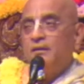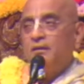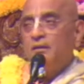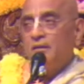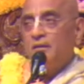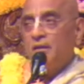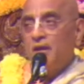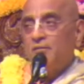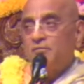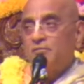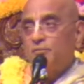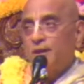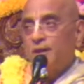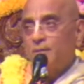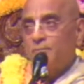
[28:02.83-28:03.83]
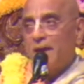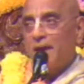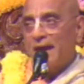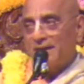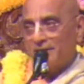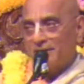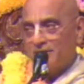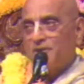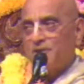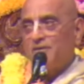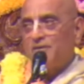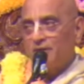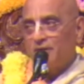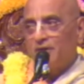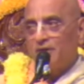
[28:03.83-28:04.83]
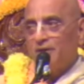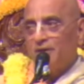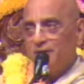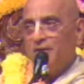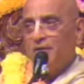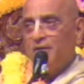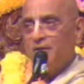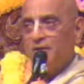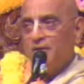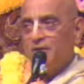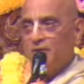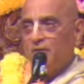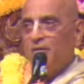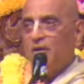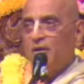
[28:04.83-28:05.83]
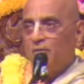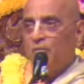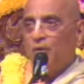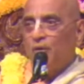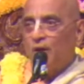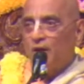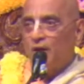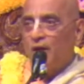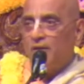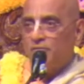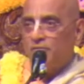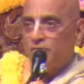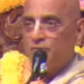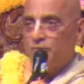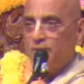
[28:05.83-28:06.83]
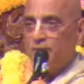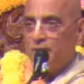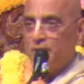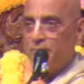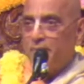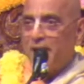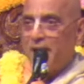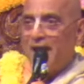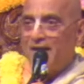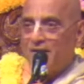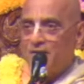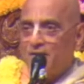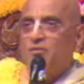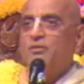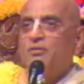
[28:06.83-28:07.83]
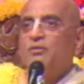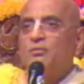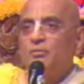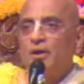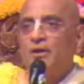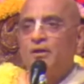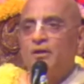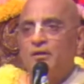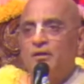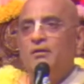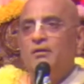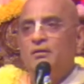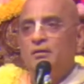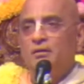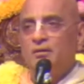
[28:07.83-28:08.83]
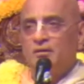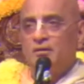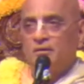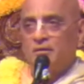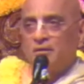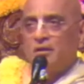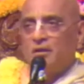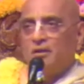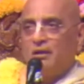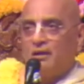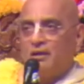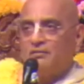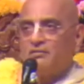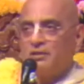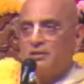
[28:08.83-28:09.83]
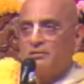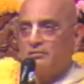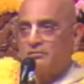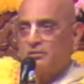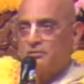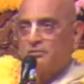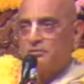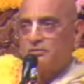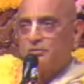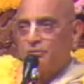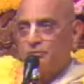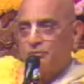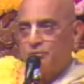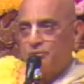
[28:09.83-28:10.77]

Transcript: has to get married. Generally, one has to be married when he ascends the throne.